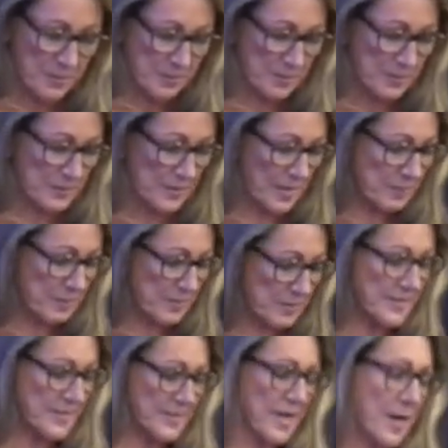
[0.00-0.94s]
But let me
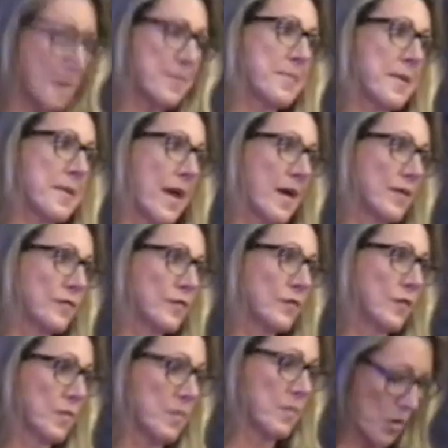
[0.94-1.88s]
step back
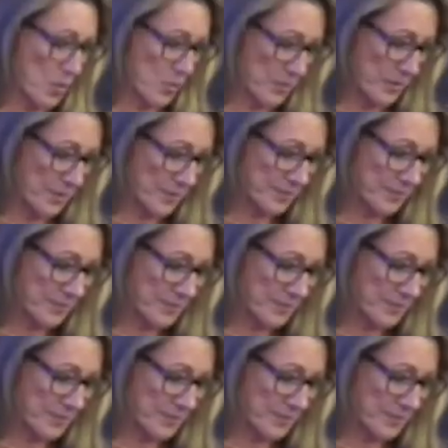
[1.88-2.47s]
for a moment,